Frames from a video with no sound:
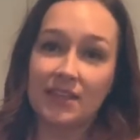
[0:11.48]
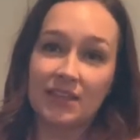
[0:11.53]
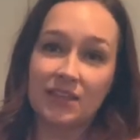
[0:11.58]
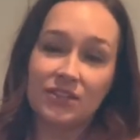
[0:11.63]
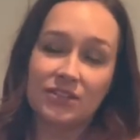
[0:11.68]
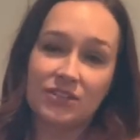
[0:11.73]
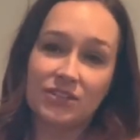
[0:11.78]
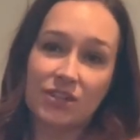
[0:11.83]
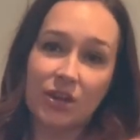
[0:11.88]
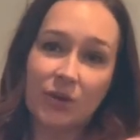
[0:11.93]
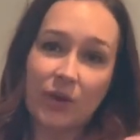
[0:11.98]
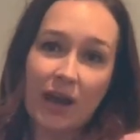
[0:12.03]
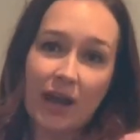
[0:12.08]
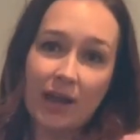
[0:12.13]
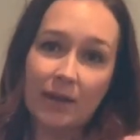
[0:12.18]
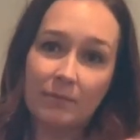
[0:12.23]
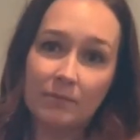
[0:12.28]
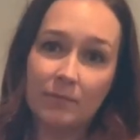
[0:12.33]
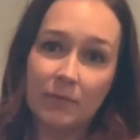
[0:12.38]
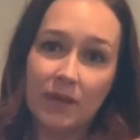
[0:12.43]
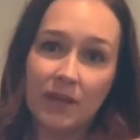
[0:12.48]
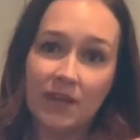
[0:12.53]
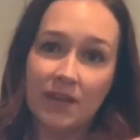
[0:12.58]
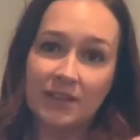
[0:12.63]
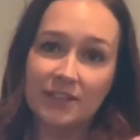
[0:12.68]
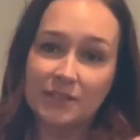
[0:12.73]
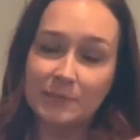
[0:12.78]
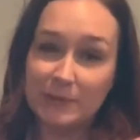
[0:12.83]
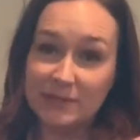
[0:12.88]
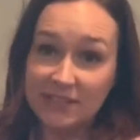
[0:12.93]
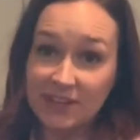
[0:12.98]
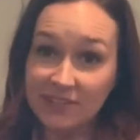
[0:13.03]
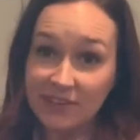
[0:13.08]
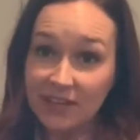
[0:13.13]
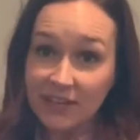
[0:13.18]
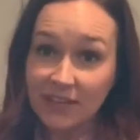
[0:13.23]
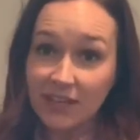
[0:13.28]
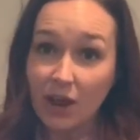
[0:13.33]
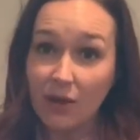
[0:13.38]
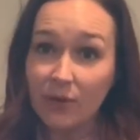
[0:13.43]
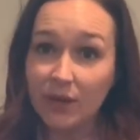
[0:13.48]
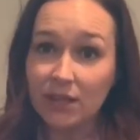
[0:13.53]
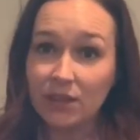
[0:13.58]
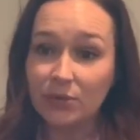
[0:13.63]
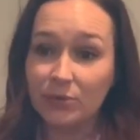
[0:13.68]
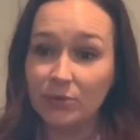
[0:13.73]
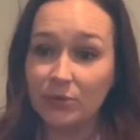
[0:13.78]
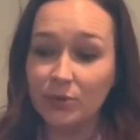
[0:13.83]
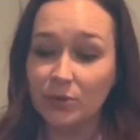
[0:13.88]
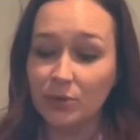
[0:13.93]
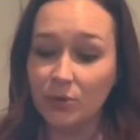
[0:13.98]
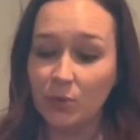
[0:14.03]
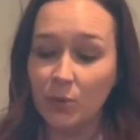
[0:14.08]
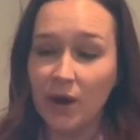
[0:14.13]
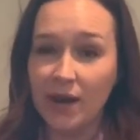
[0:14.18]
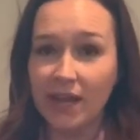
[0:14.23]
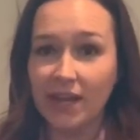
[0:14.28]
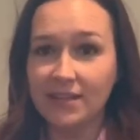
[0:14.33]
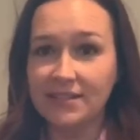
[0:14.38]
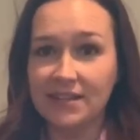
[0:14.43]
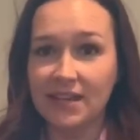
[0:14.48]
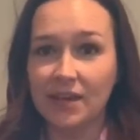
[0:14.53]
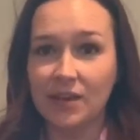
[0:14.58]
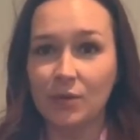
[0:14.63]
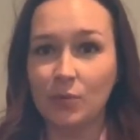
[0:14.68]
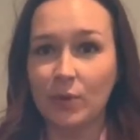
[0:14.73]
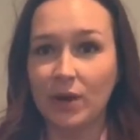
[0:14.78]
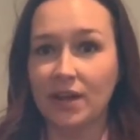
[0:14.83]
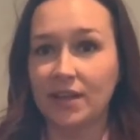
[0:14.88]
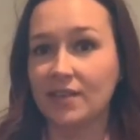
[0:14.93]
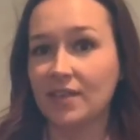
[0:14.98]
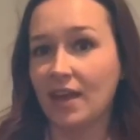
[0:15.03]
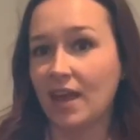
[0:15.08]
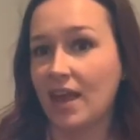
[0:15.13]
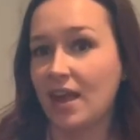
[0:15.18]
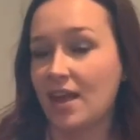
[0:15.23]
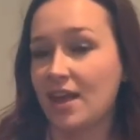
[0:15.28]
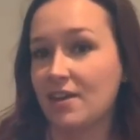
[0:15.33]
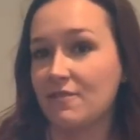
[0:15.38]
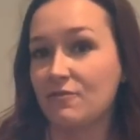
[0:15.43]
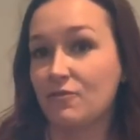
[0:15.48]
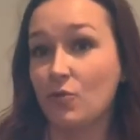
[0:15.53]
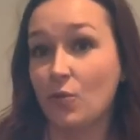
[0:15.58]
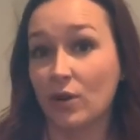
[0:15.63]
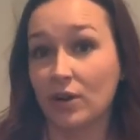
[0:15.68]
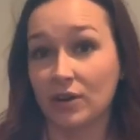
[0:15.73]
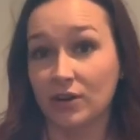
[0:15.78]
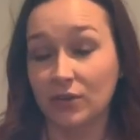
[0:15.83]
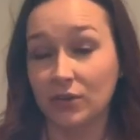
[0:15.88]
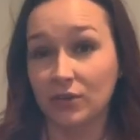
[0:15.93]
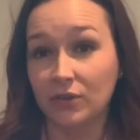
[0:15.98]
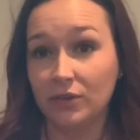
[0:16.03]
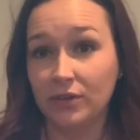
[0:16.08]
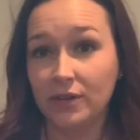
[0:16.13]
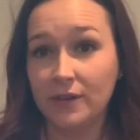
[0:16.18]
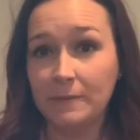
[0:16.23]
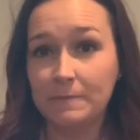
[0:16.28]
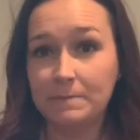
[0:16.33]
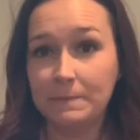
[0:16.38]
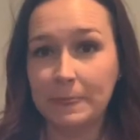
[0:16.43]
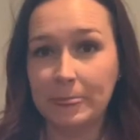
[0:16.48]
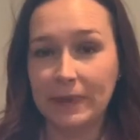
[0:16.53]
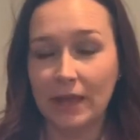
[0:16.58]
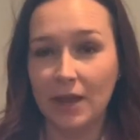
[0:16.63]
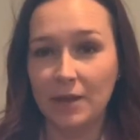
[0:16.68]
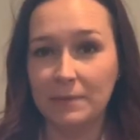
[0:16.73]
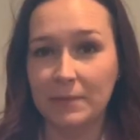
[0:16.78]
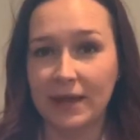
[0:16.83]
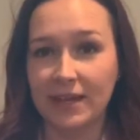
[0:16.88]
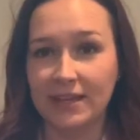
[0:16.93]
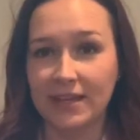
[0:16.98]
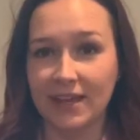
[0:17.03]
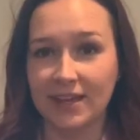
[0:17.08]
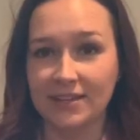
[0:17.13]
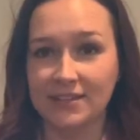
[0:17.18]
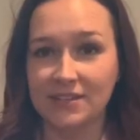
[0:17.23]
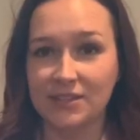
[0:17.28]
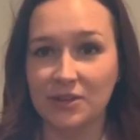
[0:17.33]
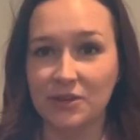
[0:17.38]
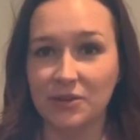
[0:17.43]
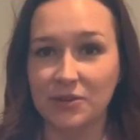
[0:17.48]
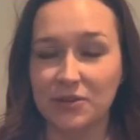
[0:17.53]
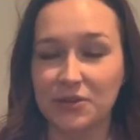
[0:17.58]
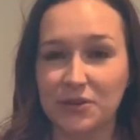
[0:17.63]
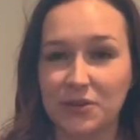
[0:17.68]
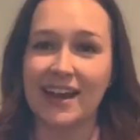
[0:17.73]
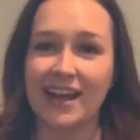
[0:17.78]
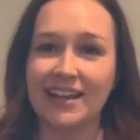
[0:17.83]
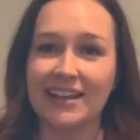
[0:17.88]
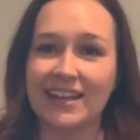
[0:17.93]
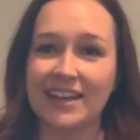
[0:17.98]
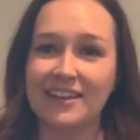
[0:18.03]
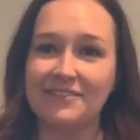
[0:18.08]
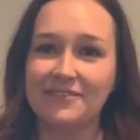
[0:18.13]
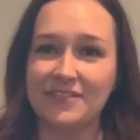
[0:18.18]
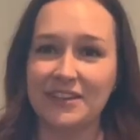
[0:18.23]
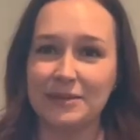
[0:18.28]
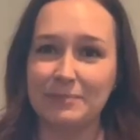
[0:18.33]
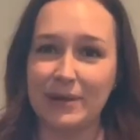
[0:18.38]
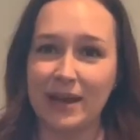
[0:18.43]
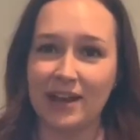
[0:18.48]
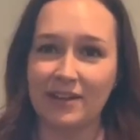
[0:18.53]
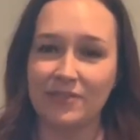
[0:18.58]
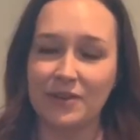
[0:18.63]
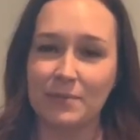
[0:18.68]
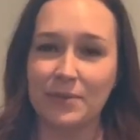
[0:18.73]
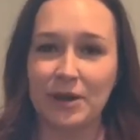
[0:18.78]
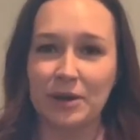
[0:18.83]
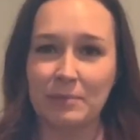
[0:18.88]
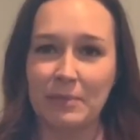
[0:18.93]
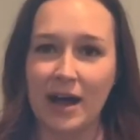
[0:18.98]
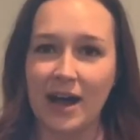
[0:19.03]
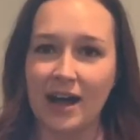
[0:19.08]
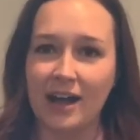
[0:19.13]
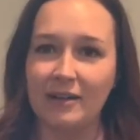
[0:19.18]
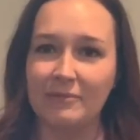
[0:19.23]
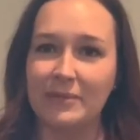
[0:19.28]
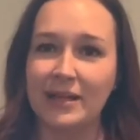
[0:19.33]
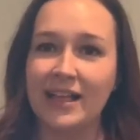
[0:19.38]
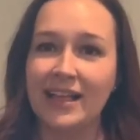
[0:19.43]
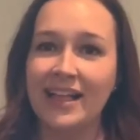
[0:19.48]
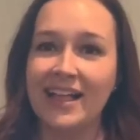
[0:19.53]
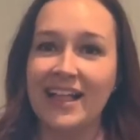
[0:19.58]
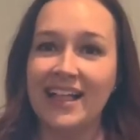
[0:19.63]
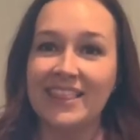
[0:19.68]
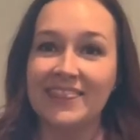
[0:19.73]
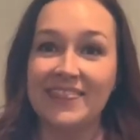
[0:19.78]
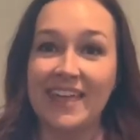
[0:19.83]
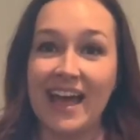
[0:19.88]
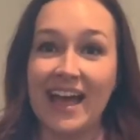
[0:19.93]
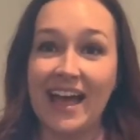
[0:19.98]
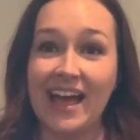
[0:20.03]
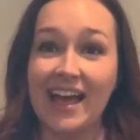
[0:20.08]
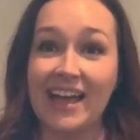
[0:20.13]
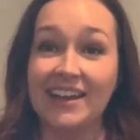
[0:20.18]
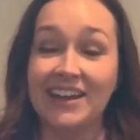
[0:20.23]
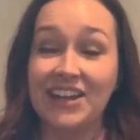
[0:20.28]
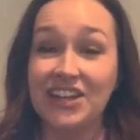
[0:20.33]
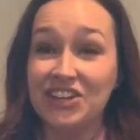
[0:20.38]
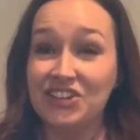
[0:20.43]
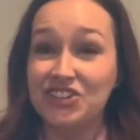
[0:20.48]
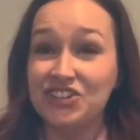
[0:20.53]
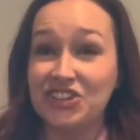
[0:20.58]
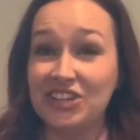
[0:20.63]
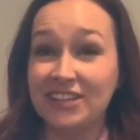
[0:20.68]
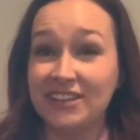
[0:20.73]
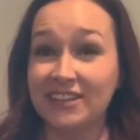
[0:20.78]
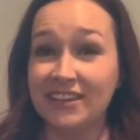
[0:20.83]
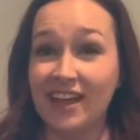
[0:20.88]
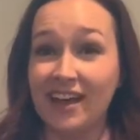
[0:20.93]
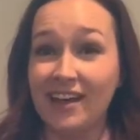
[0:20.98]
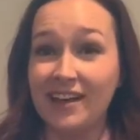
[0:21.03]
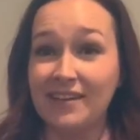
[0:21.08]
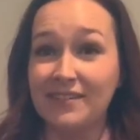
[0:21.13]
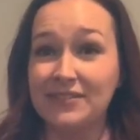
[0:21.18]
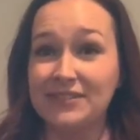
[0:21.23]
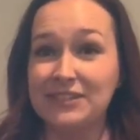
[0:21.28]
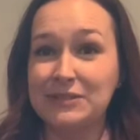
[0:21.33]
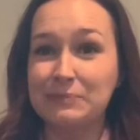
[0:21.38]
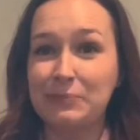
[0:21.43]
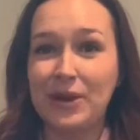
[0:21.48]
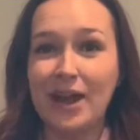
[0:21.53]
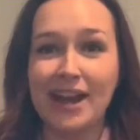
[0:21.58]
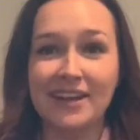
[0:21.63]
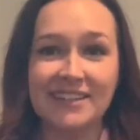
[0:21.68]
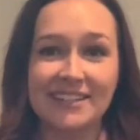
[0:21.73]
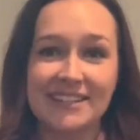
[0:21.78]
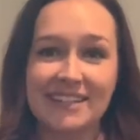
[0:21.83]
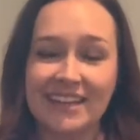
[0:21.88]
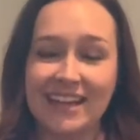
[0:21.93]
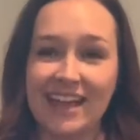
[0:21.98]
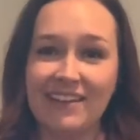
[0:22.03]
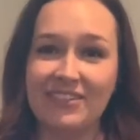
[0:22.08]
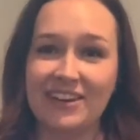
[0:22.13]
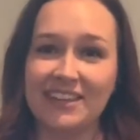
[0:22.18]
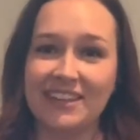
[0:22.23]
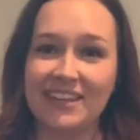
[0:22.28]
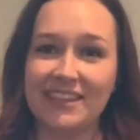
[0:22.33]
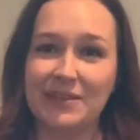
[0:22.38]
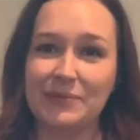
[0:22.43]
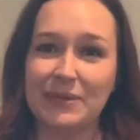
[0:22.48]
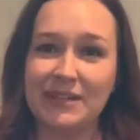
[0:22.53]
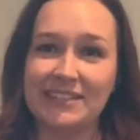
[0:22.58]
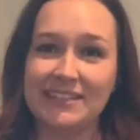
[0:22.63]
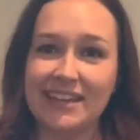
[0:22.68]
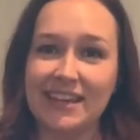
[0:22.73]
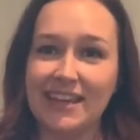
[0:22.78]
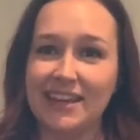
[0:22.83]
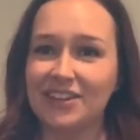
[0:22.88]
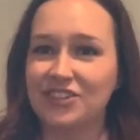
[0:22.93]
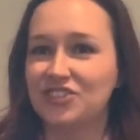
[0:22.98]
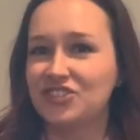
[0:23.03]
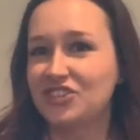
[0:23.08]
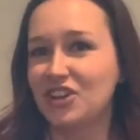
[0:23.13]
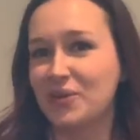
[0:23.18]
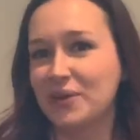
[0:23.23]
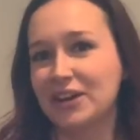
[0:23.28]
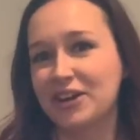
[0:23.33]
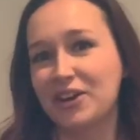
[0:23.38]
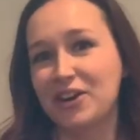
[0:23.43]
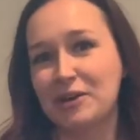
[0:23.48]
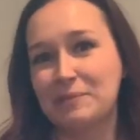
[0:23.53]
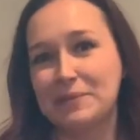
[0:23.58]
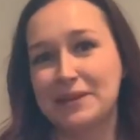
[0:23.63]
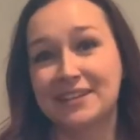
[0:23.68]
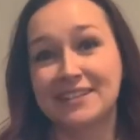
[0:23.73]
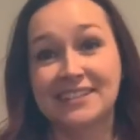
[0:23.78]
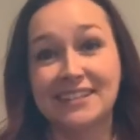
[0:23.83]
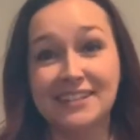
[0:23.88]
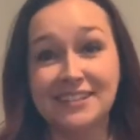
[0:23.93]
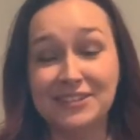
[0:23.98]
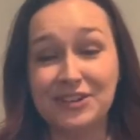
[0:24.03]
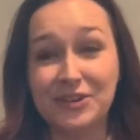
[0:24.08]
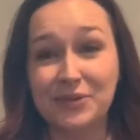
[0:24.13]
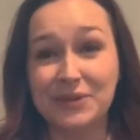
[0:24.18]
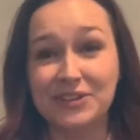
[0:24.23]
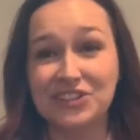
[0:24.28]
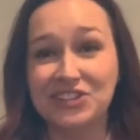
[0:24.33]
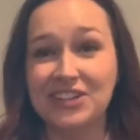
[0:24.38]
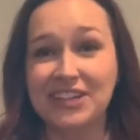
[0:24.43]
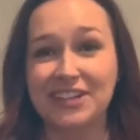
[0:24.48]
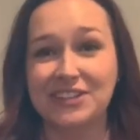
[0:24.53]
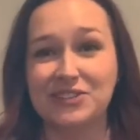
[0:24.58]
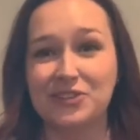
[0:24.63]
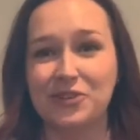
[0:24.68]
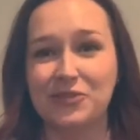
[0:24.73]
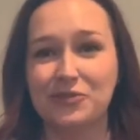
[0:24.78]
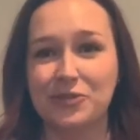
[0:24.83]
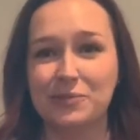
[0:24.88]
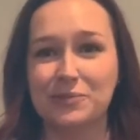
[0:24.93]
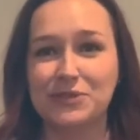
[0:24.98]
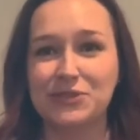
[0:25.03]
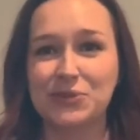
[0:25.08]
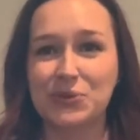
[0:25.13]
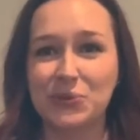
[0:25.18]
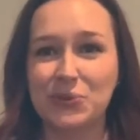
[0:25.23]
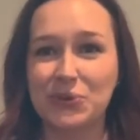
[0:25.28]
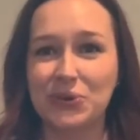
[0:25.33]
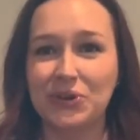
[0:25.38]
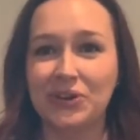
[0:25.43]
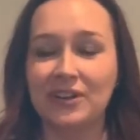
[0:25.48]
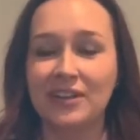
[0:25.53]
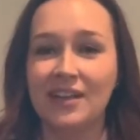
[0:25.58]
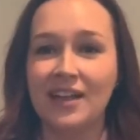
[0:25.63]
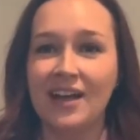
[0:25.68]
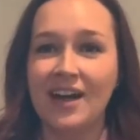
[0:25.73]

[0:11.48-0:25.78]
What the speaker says: so I'm specifically going through what I did with a 4-year-old on my caseload. I get feedback from her mom that she loves practicing everything that we did and showing her big sister when she gets home from school